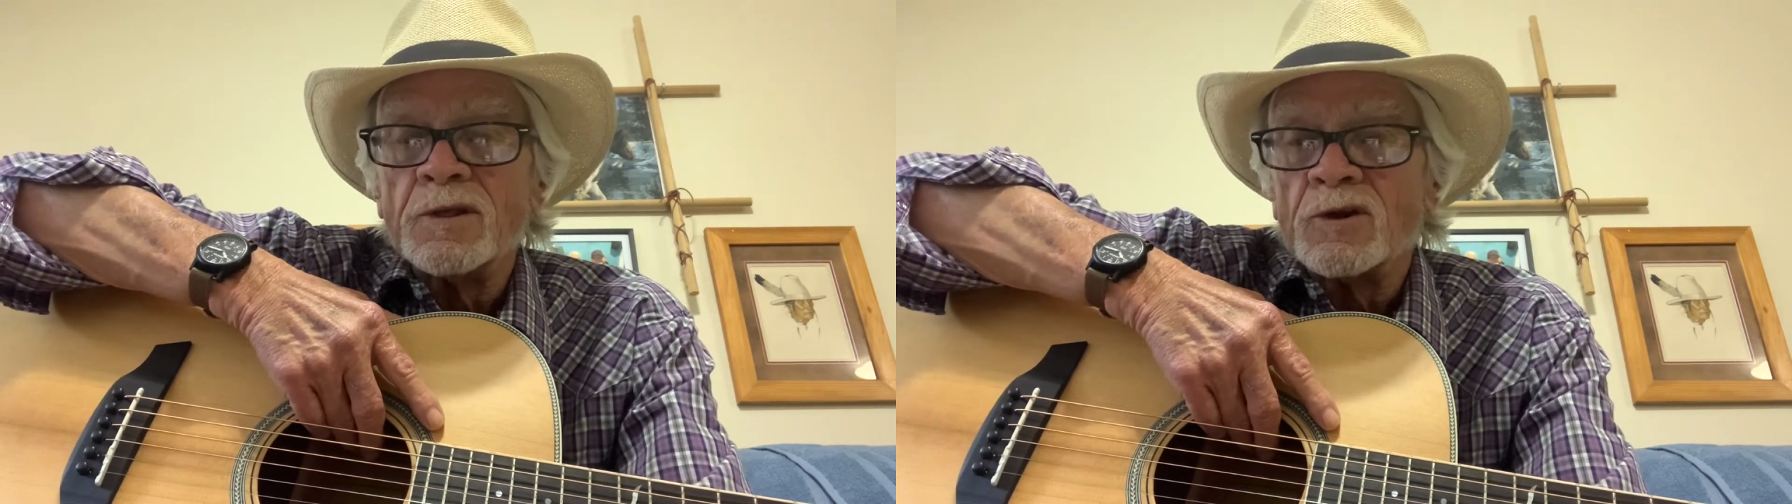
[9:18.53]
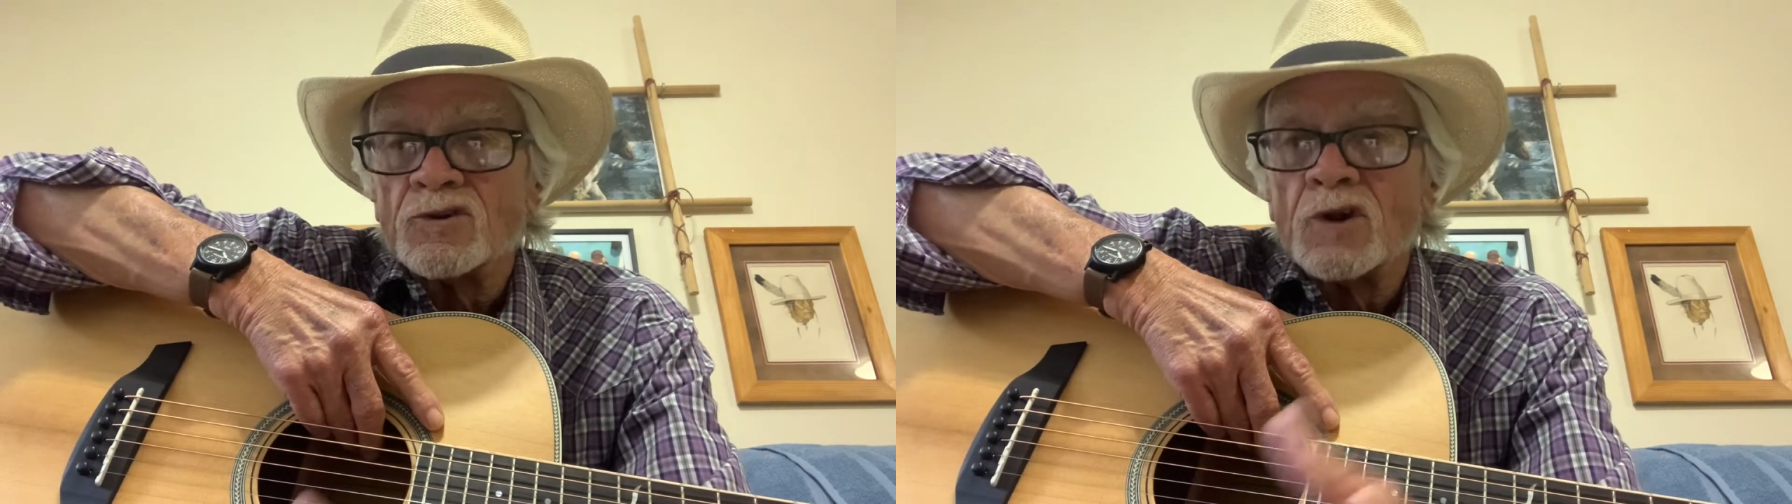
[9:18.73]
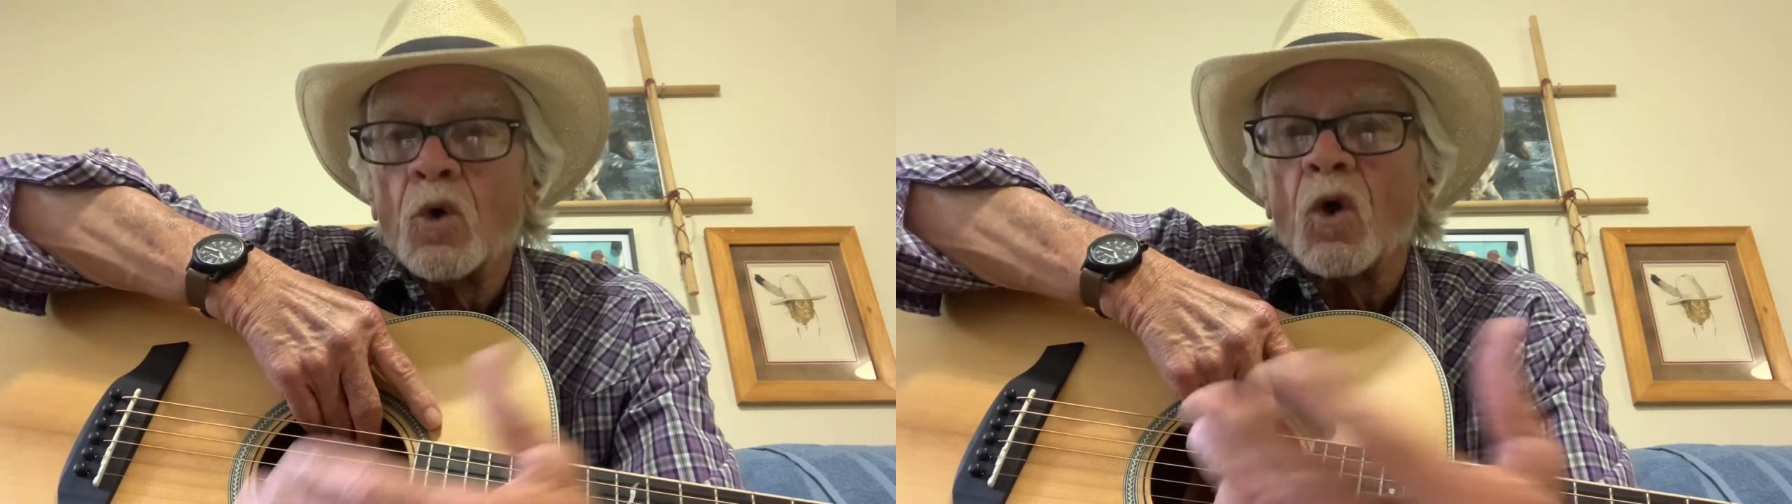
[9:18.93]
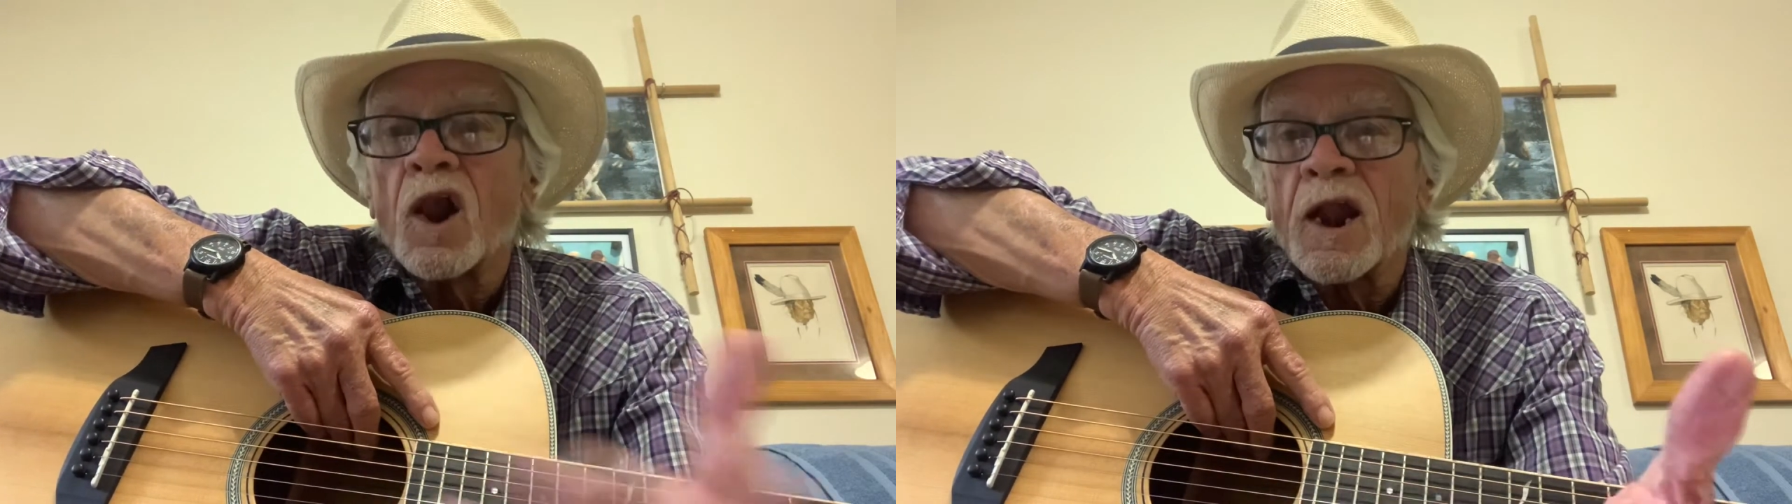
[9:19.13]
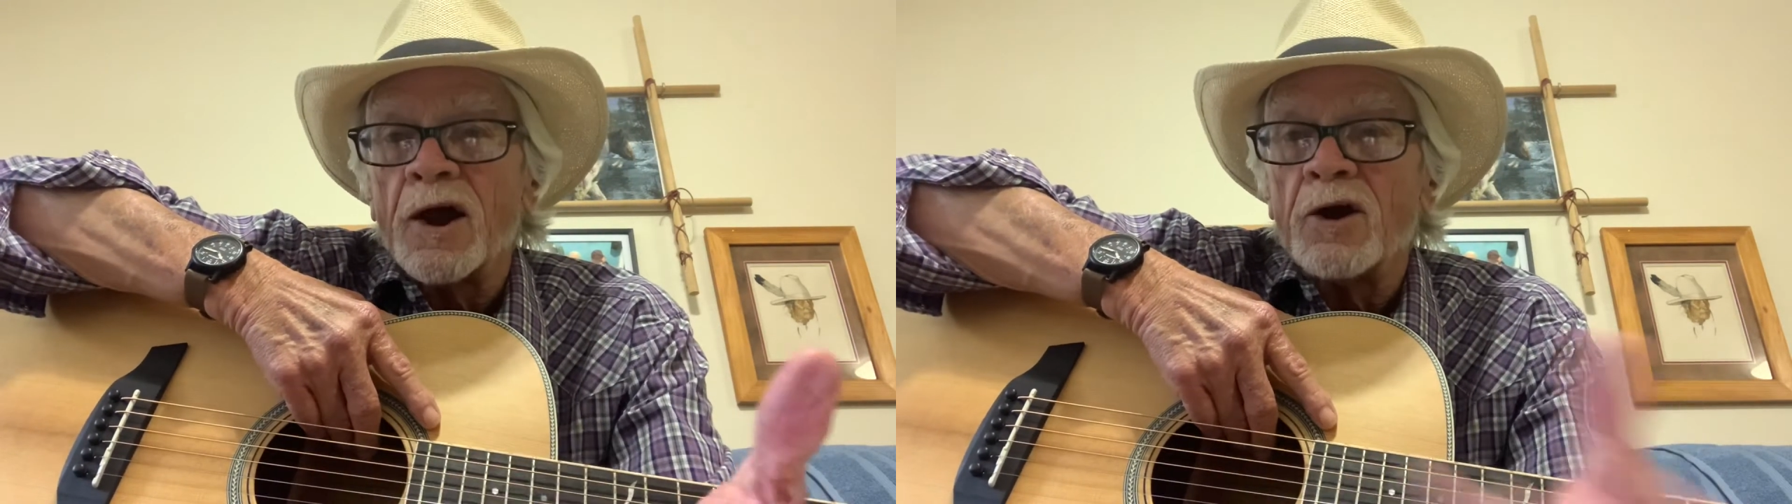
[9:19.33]
There's no
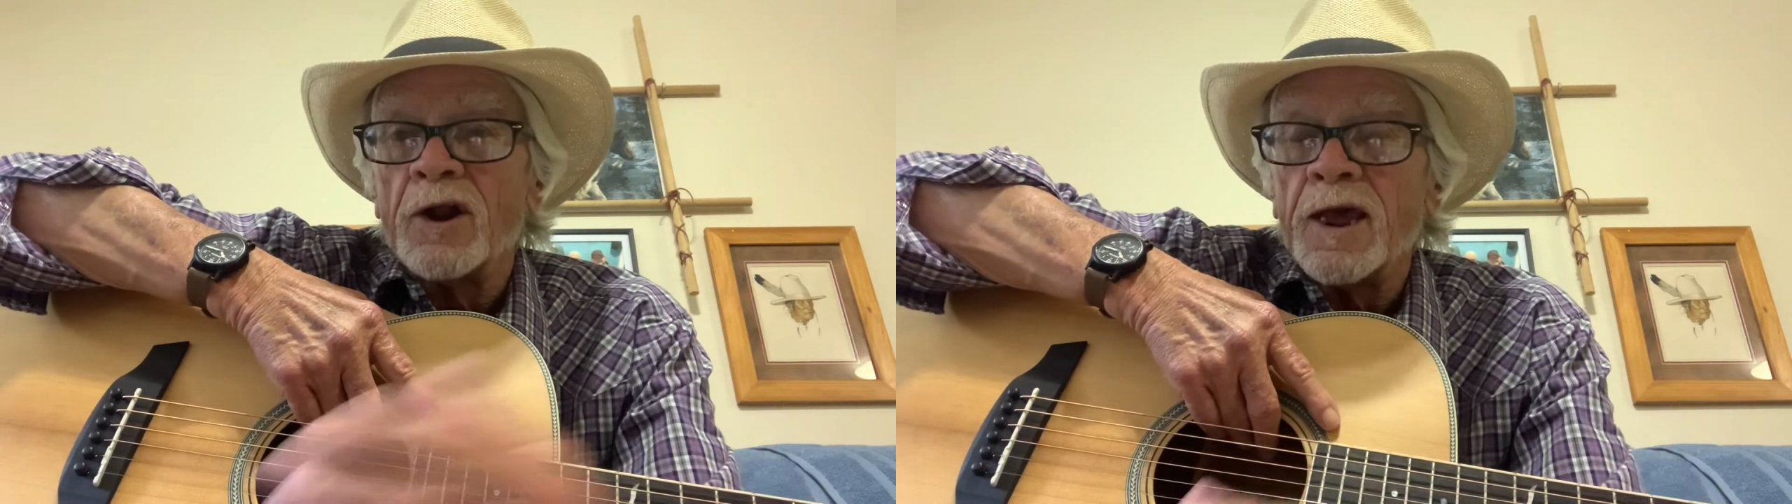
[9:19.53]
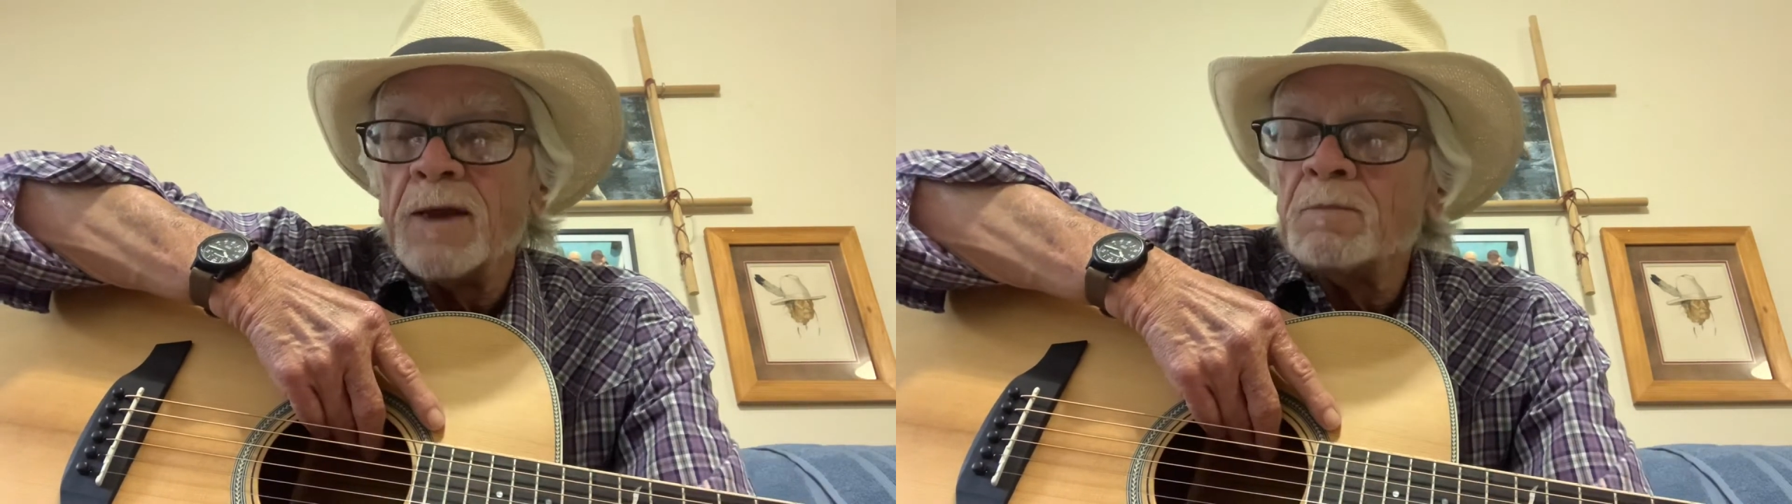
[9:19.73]
clarity.